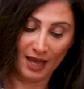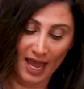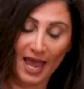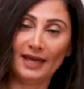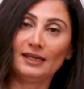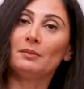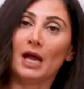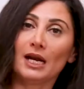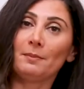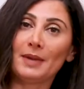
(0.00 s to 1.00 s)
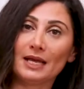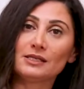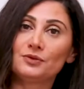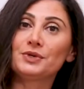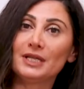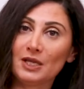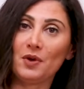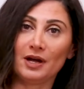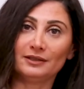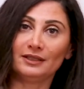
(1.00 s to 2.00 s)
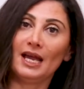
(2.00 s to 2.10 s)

and I'm gonna mix really well